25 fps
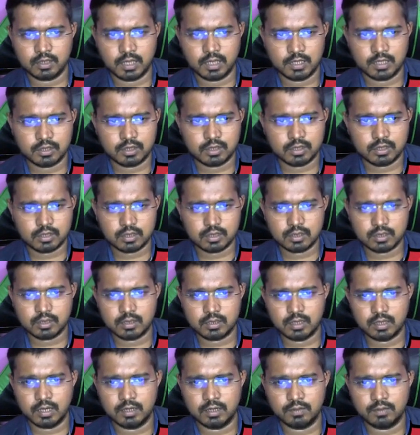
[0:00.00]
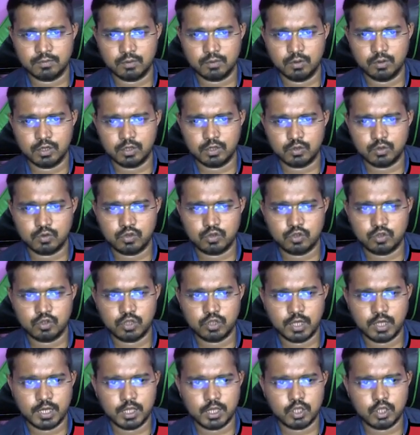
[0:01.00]
that's kind of going to
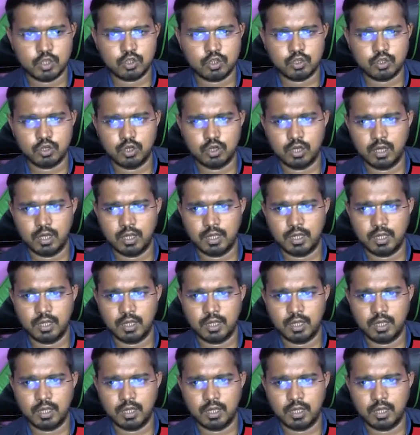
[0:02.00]
change